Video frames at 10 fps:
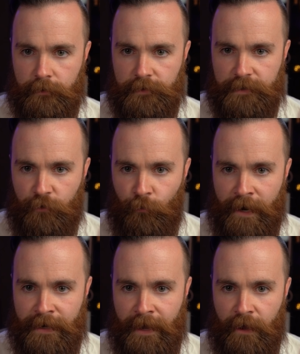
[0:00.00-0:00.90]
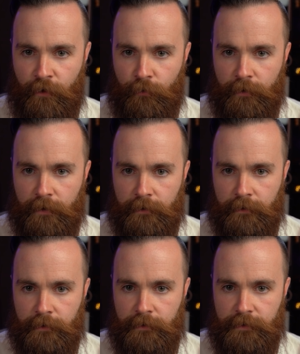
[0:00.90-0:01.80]
Let's see, right now
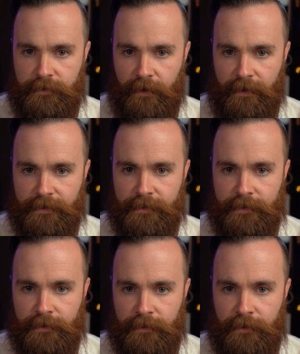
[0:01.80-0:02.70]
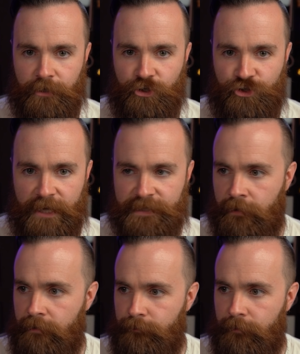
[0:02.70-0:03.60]
dot
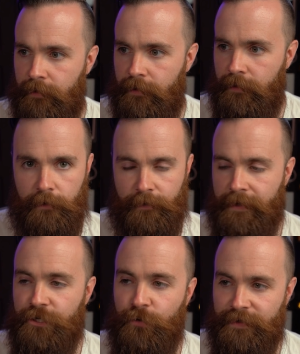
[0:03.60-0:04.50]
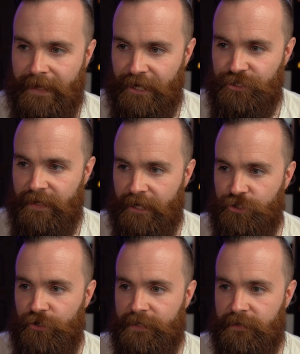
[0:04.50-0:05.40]
JSON. And then I'll do a dash
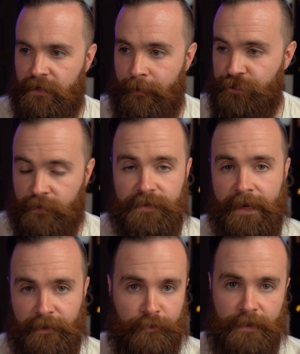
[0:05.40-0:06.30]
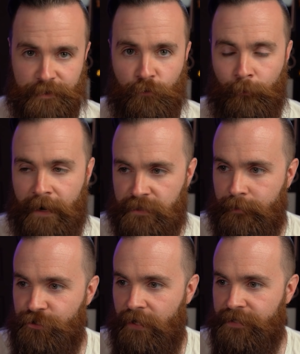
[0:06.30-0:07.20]
dash JSON and make sure the data is formatted to
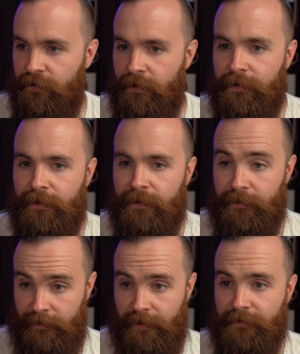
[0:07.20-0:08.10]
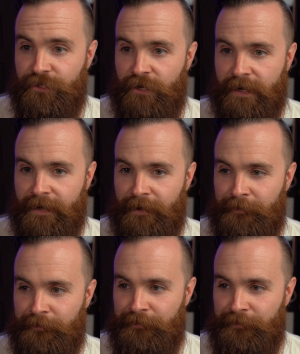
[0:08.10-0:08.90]
be JSON. And let's check it out.